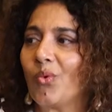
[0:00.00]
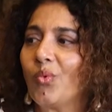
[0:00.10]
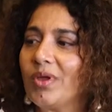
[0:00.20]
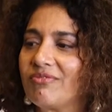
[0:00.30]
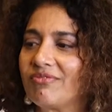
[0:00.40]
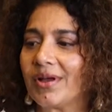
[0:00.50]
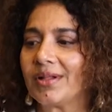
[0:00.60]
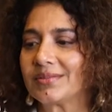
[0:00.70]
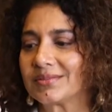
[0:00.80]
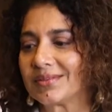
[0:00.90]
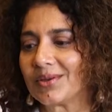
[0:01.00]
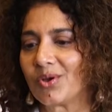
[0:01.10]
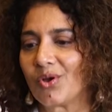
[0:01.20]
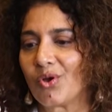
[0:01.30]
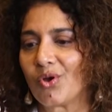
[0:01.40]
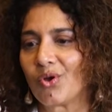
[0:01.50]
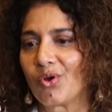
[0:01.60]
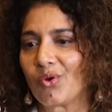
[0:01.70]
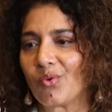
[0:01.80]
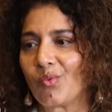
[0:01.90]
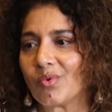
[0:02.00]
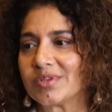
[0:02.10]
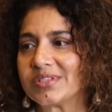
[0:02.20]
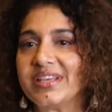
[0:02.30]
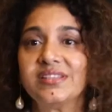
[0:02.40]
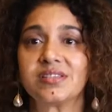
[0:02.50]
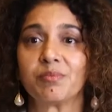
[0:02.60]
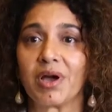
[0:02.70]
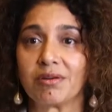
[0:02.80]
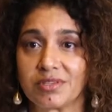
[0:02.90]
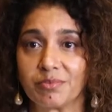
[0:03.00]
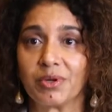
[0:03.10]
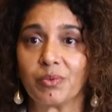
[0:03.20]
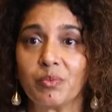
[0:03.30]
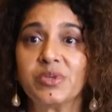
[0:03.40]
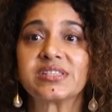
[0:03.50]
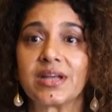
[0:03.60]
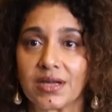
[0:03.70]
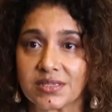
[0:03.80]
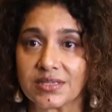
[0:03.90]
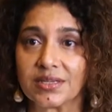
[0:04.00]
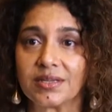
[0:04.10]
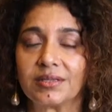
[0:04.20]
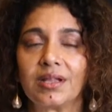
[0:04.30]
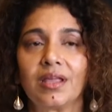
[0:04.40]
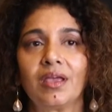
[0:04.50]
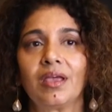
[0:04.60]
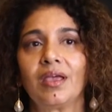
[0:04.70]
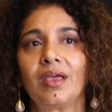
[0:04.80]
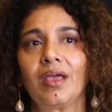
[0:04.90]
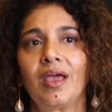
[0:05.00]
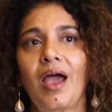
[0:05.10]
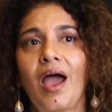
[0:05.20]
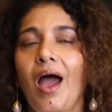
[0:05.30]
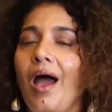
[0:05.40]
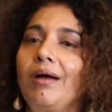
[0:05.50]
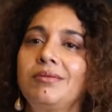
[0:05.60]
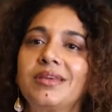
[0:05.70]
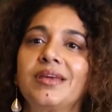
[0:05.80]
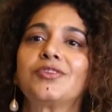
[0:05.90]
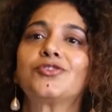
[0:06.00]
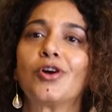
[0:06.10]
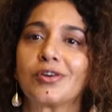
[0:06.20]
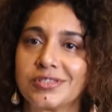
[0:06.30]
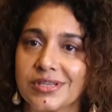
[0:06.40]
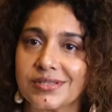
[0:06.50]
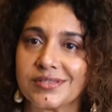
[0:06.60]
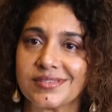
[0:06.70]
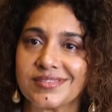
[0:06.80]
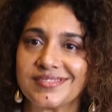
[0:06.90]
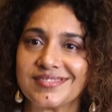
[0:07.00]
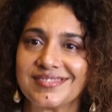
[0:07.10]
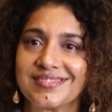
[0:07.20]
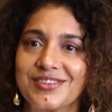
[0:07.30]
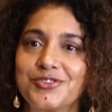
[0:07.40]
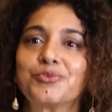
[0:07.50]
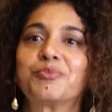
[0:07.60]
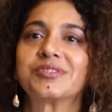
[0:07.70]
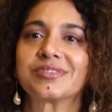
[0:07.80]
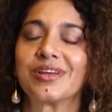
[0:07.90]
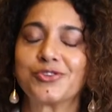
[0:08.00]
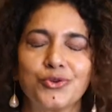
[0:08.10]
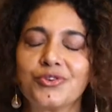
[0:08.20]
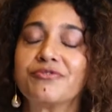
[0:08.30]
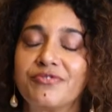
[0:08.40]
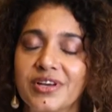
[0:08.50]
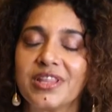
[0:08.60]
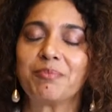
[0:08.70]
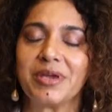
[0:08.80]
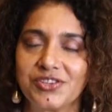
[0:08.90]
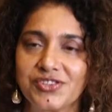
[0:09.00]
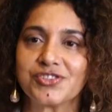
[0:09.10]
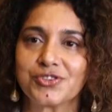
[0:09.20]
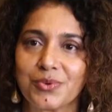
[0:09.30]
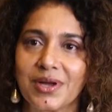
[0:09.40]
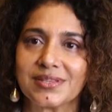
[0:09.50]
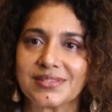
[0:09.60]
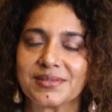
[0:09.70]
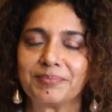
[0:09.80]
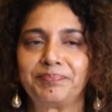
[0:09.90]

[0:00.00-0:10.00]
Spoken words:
we felt was insurmountable when we started. How to get doctors to refer their patients to us.